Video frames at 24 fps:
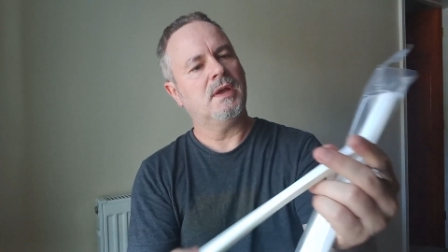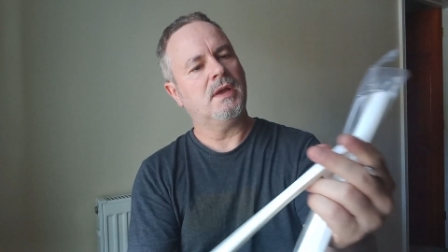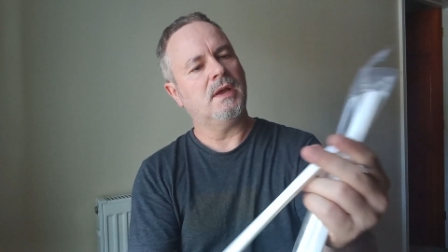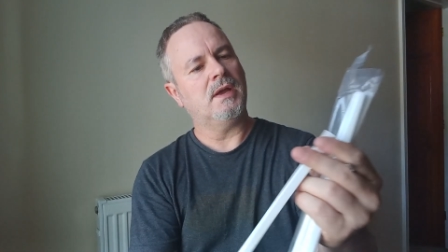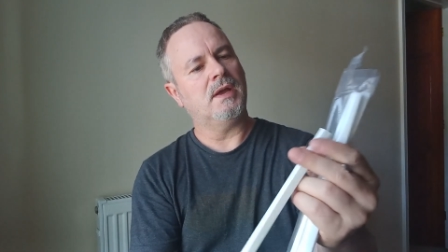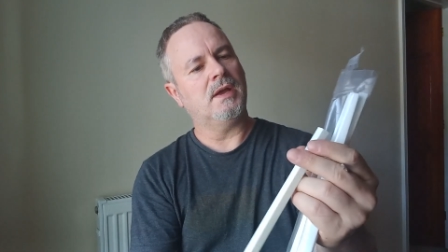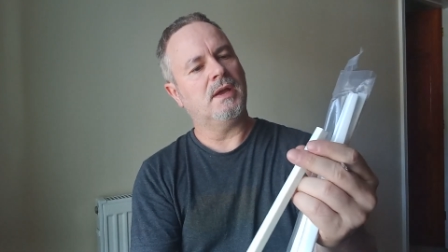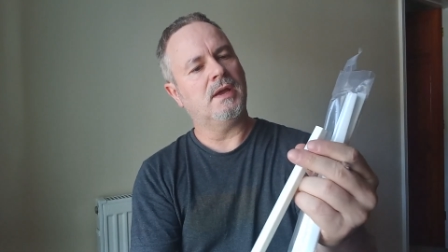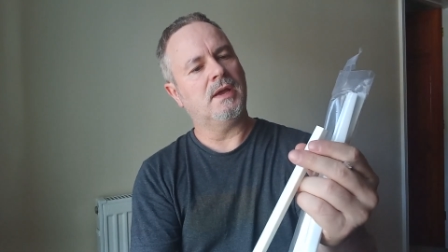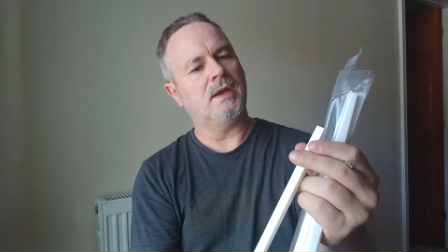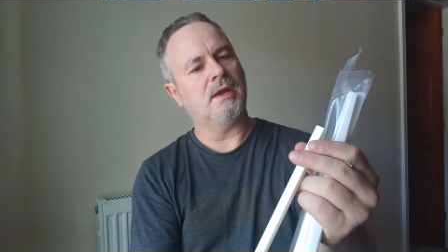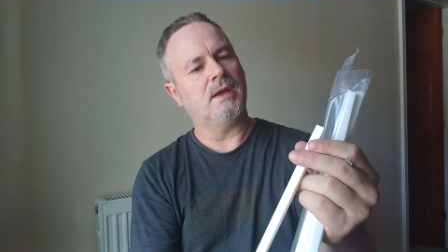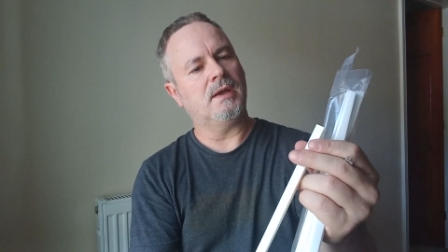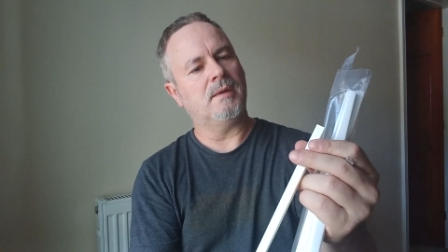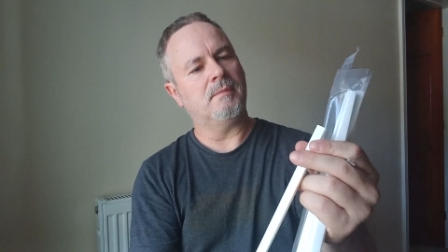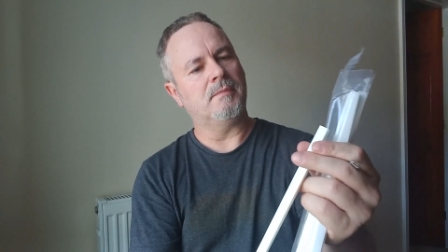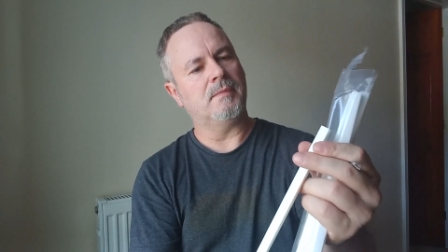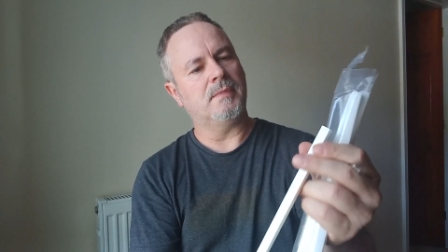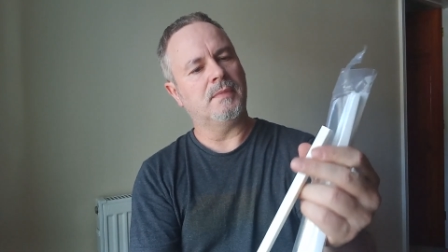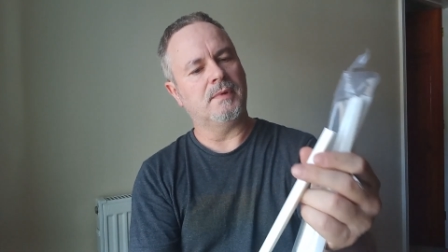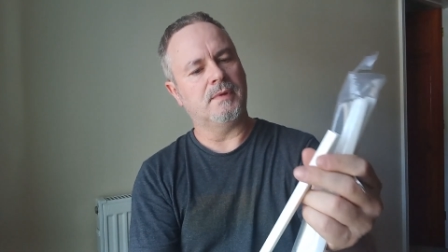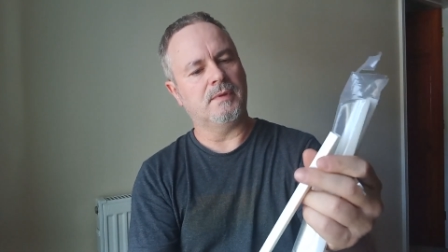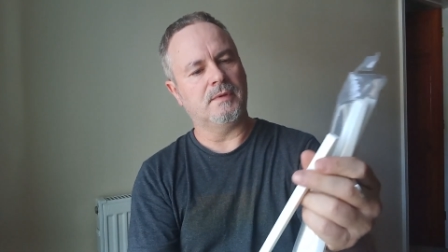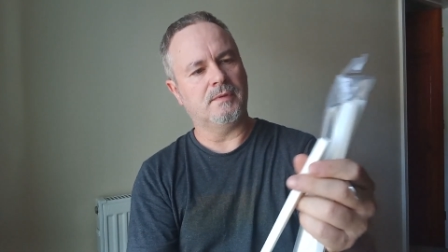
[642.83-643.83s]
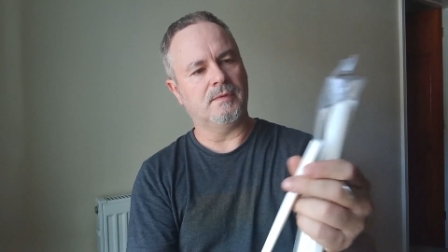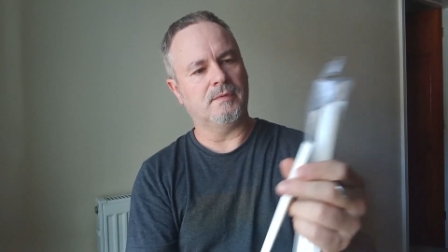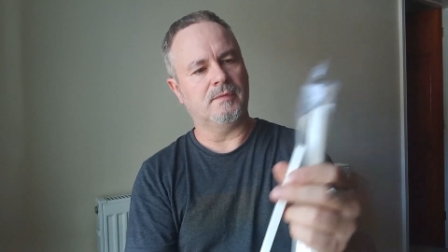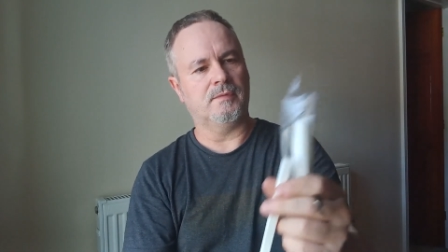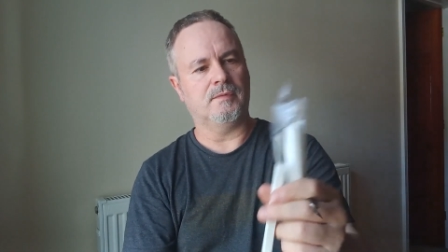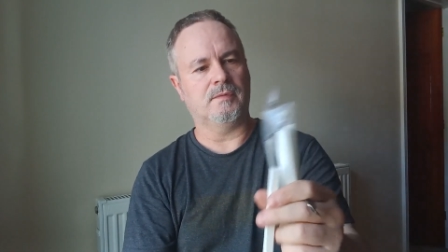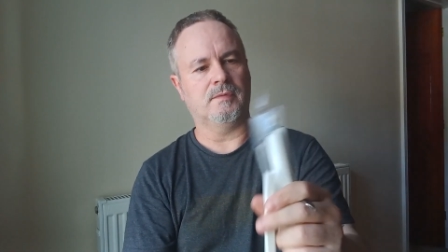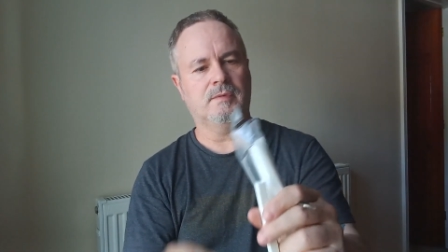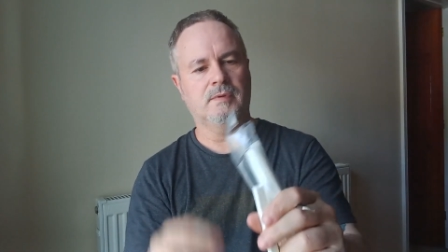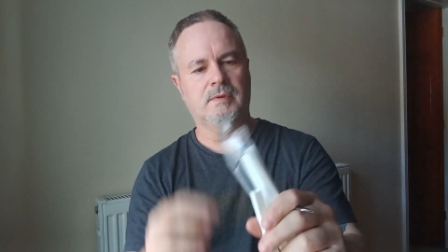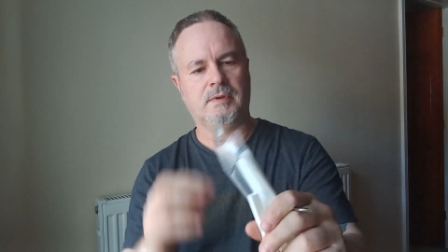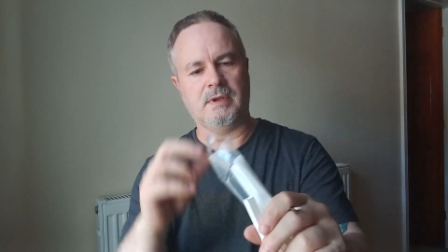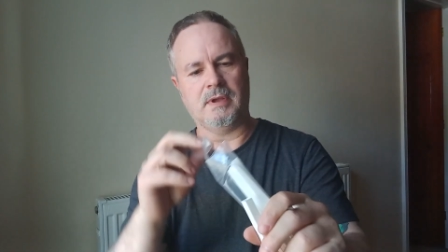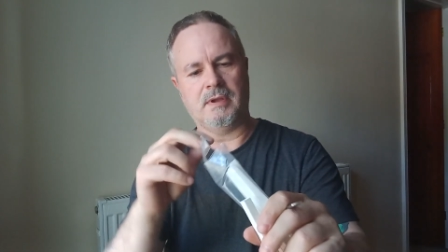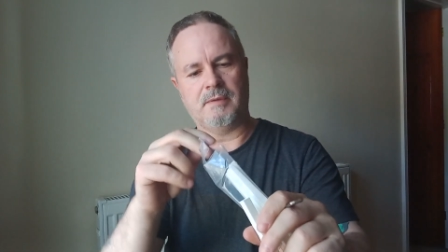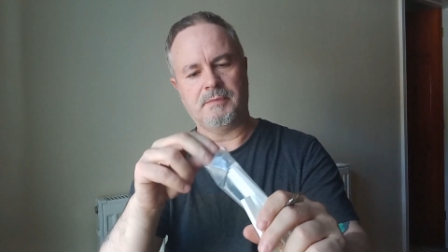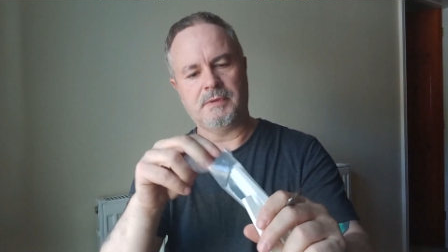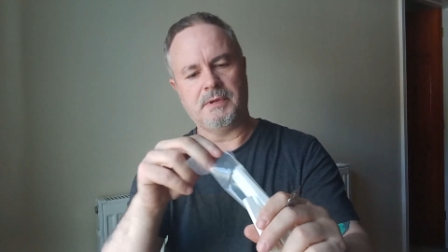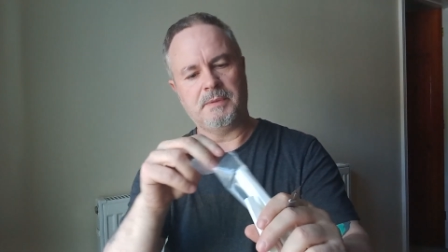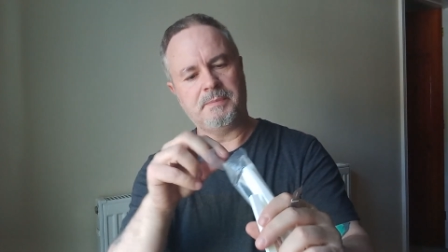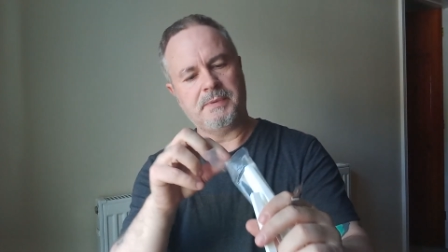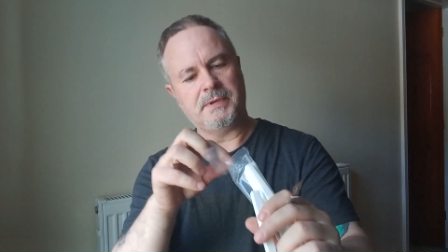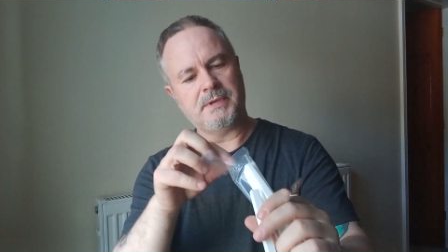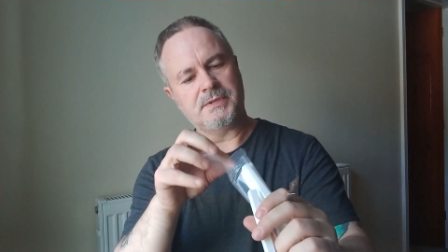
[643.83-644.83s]
How
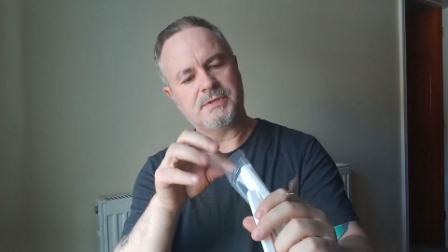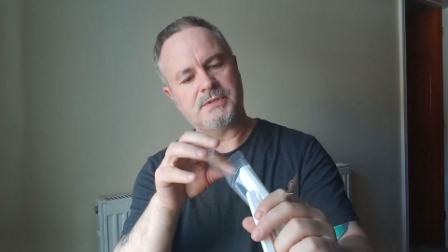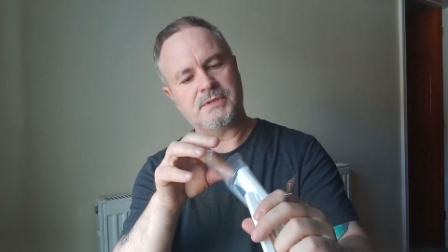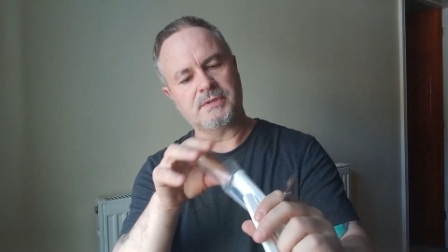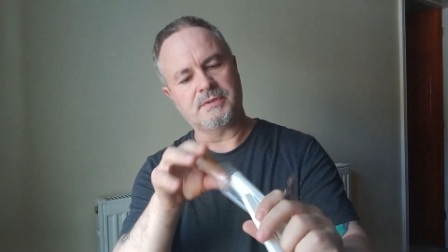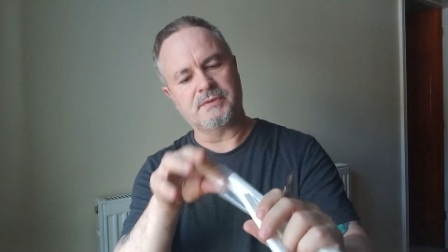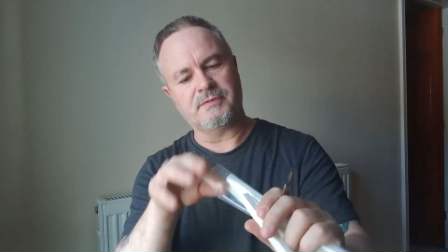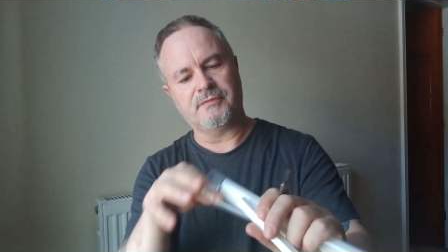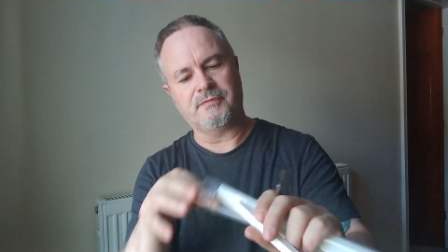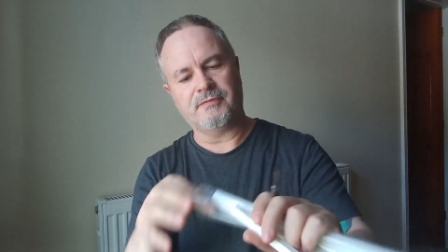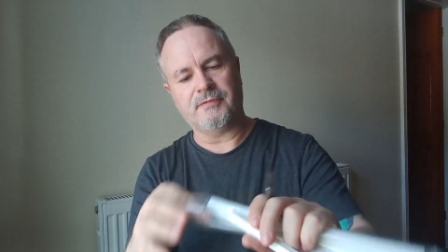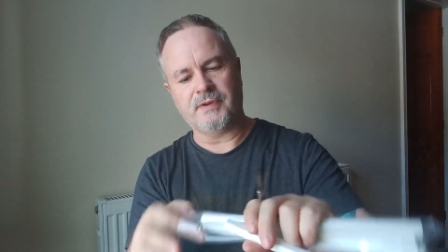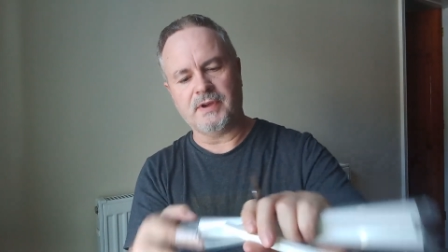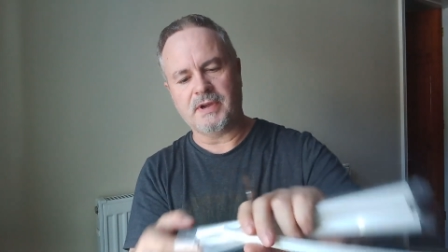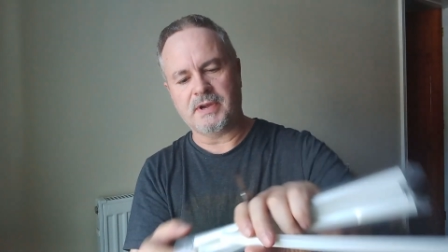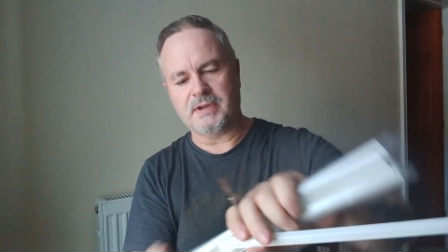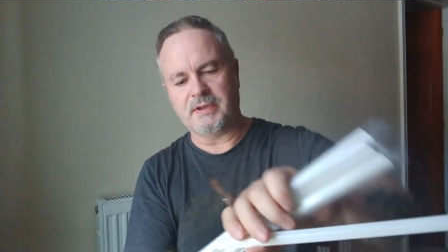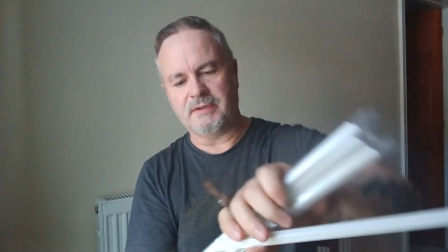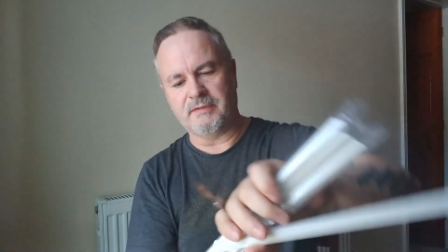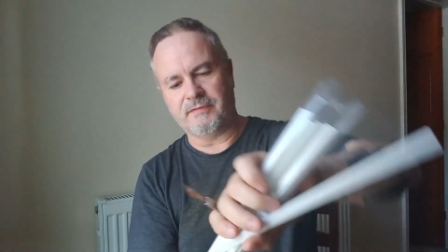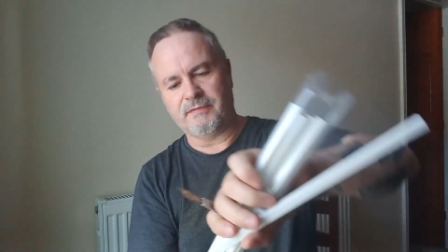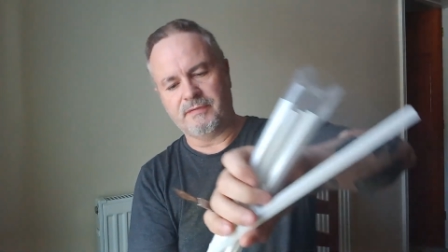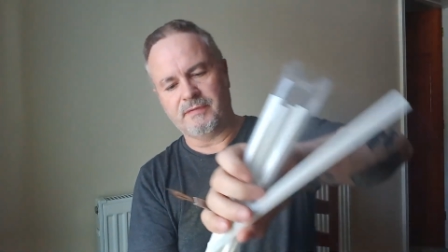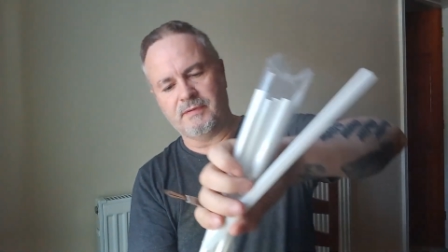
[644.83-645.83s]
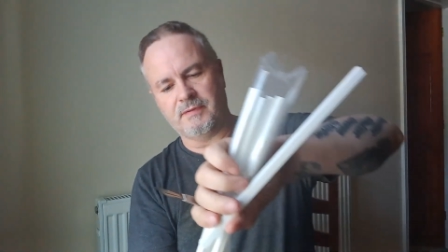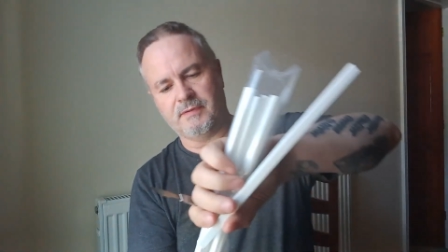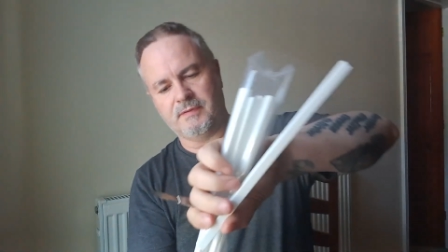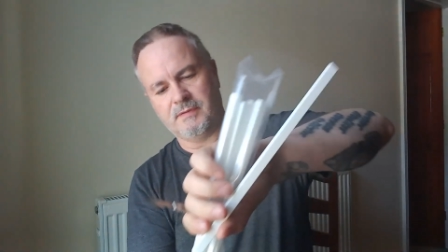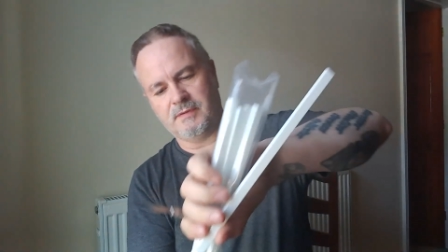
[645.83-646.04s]
many pieces? 5.